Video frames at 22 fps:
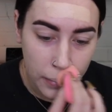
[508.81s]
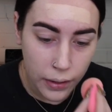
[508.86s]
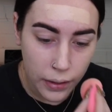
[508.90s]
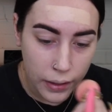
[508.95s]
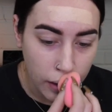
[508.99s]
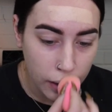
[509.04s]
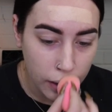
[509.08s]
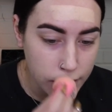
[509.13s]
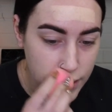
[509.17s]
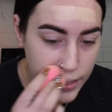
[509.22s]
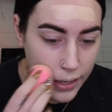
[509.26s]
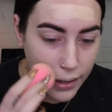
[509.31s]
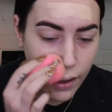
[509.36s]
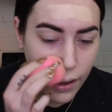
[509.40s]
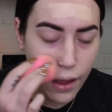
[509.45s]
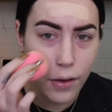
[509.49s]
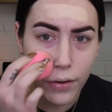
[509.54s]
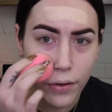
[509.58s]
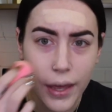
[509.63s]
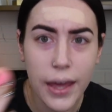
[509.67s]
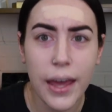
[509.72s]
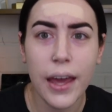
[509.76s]
And I was like,
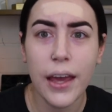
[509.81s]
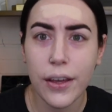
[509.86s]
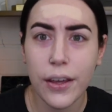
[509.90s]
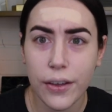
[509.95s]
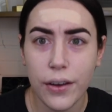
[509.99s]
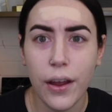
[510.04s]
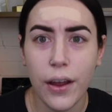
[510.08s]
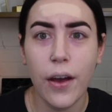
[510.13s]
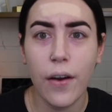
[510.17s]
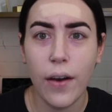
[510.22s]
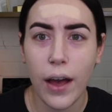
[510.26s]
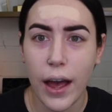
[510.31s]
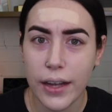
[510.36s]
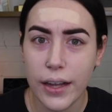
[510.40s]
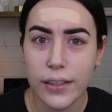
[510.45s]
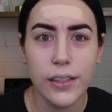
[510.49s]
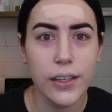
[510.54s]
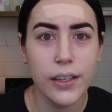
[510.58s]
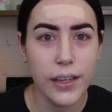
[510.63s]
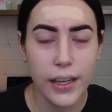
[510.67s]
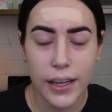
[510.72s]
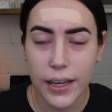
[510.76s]
okay, you know, I
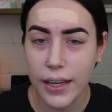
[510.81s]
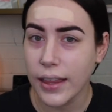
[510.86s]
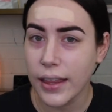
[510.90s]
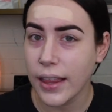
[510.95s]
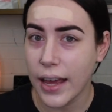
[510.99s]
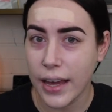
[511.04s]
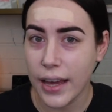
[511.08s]
took it